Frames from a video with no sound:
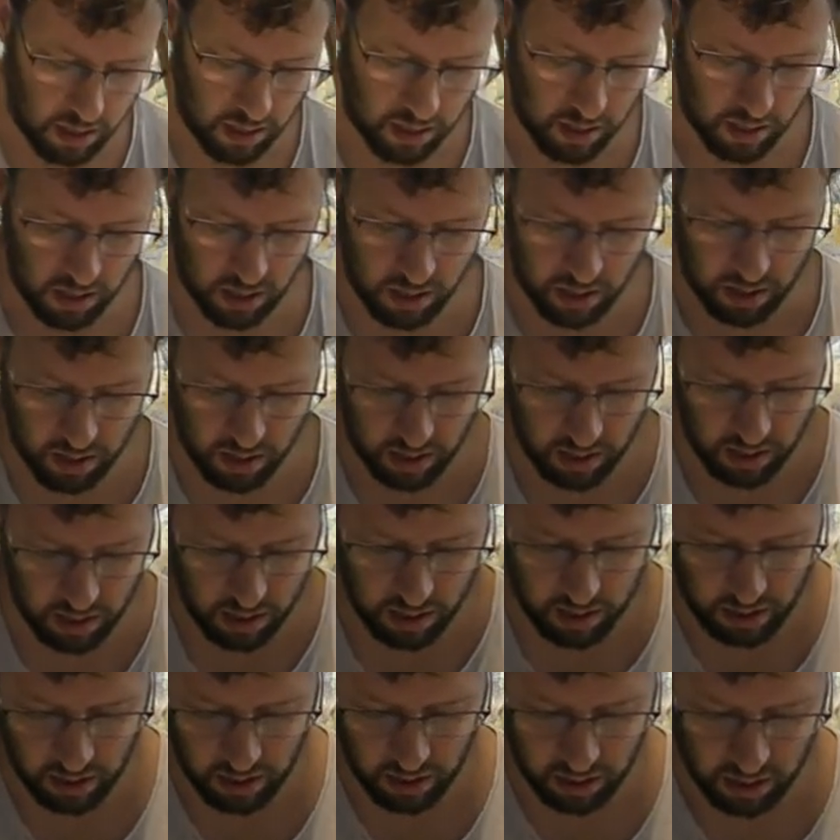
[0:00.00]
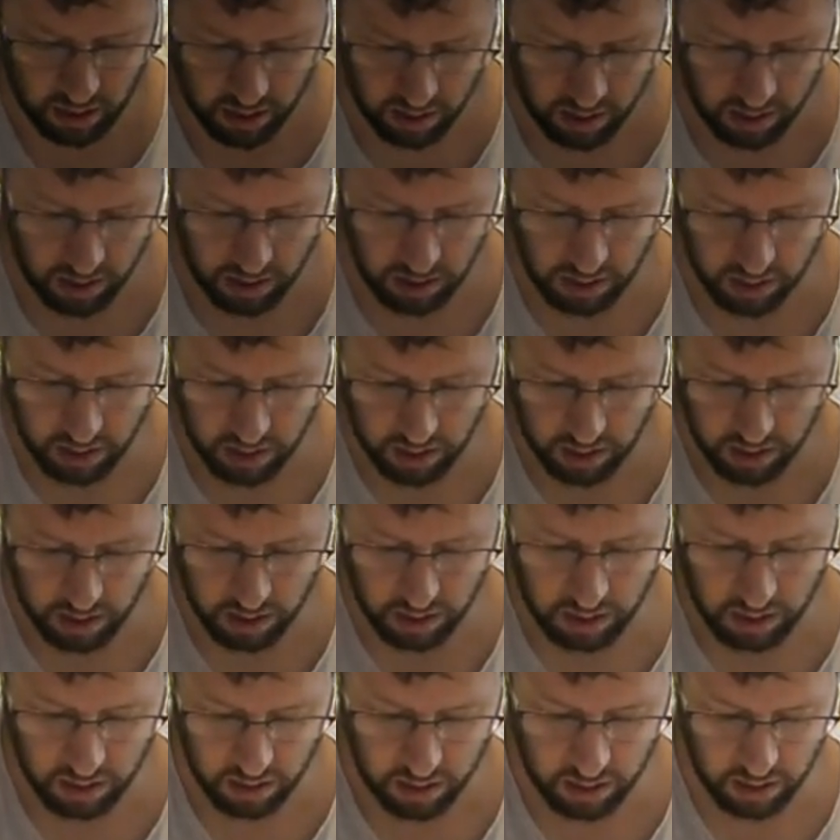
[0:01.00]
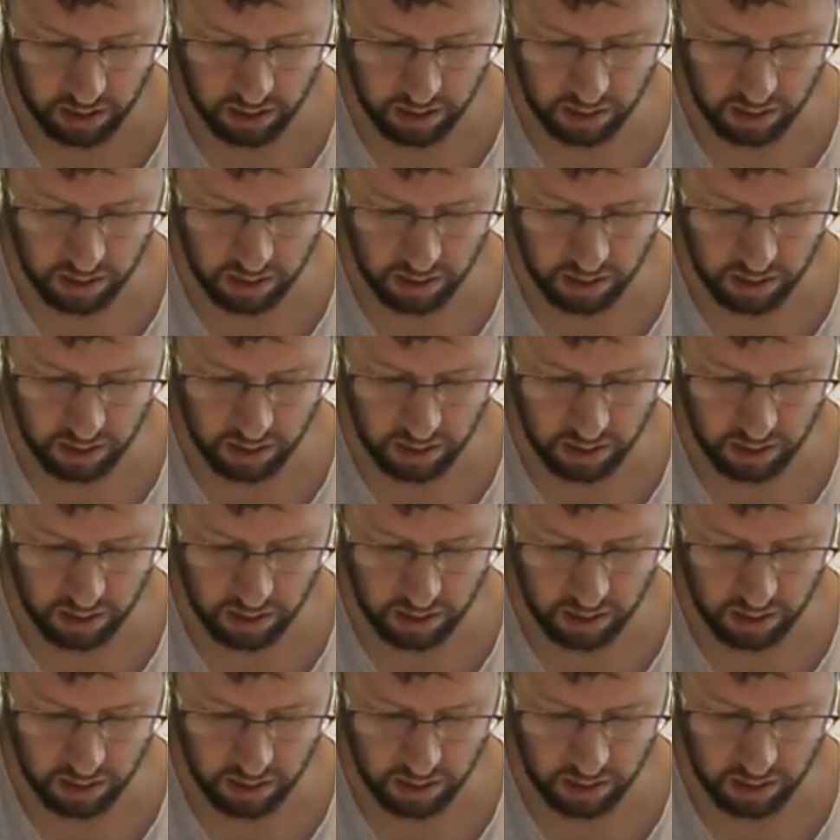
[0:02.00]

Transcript: No one is speaking in this clip.